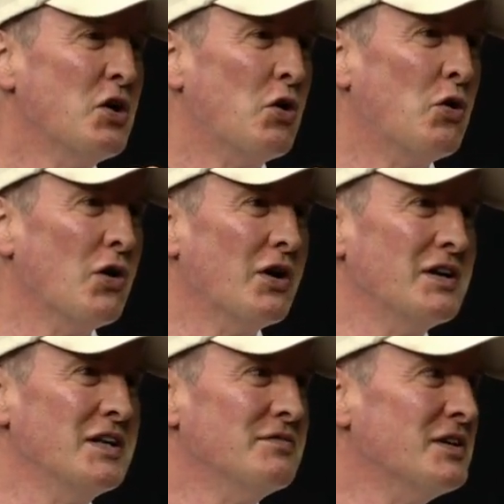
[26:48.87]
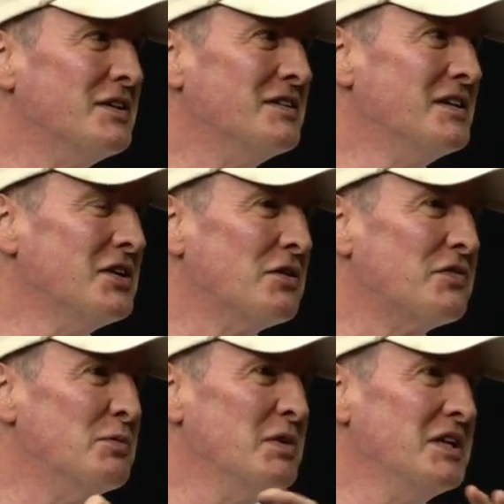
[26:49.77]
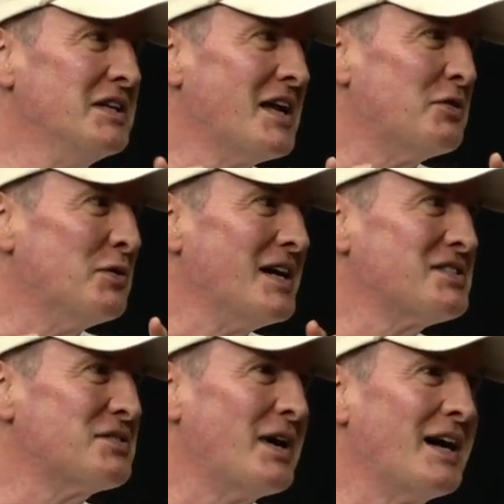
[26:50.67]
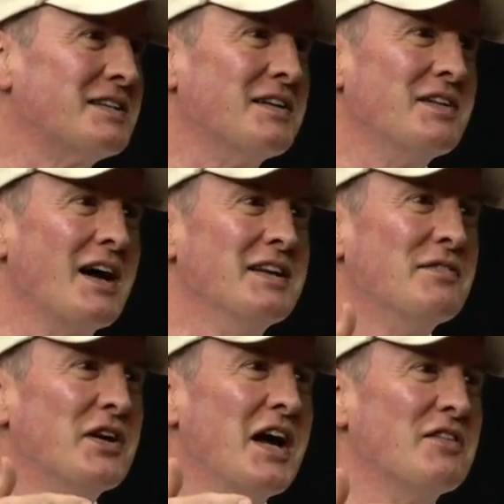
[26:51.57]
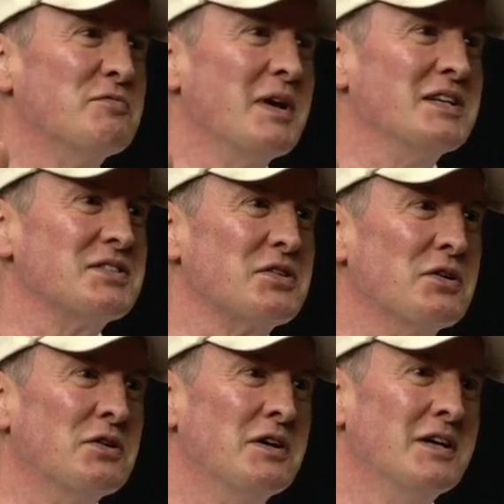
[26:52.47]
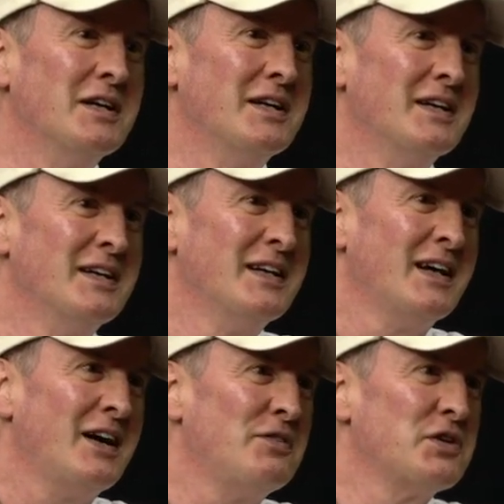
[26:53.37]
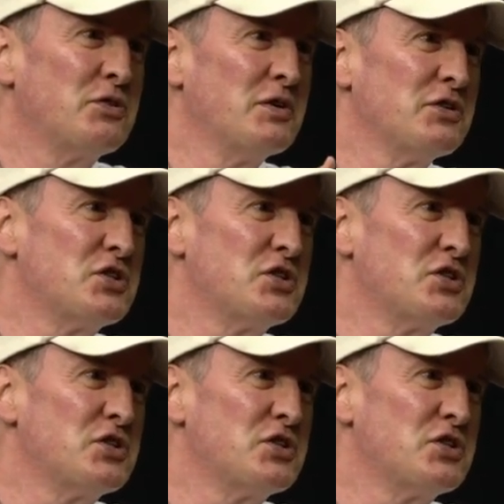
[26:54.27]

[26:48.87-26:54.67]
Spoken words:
Or even, you know, if they're meeting at a restaurant, I never have Mace go, "Oh, the grilled